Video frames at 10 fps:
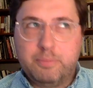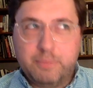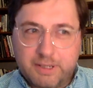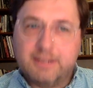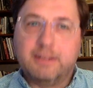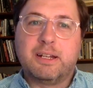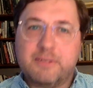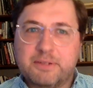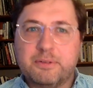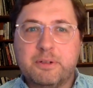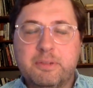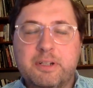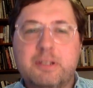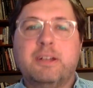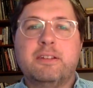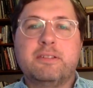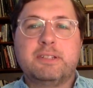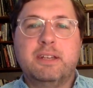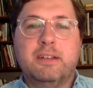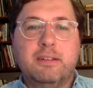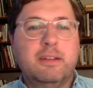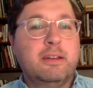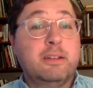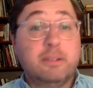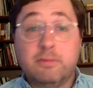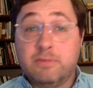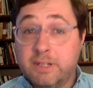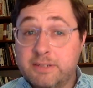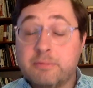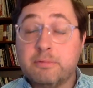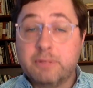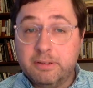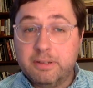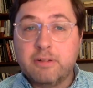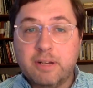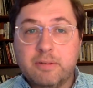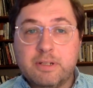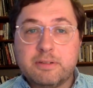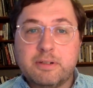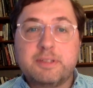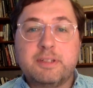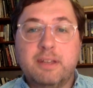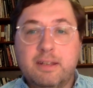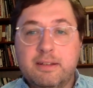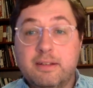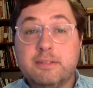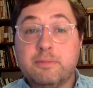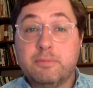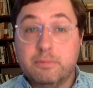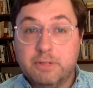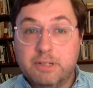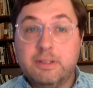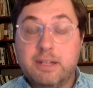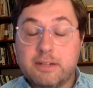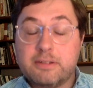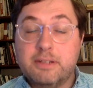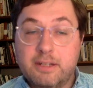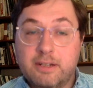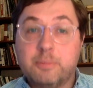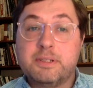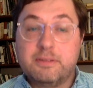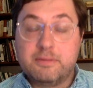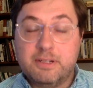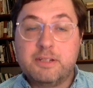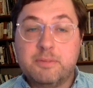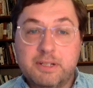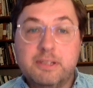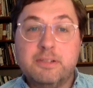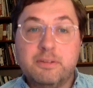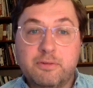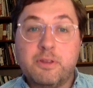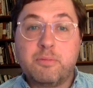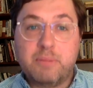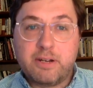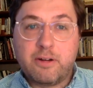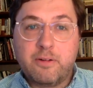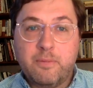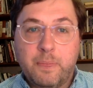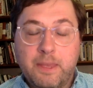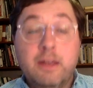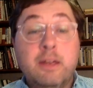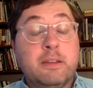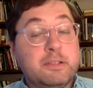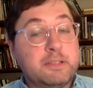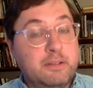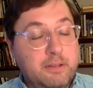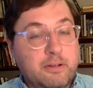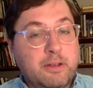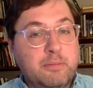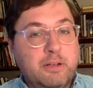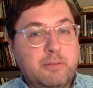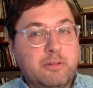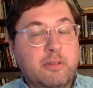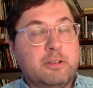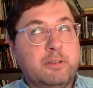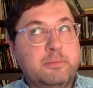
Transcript: But a lot of us are on a budget. I understand. NoteFlight is a really great resource, and it has really actually helped change my teaching for the better. There's another competing program called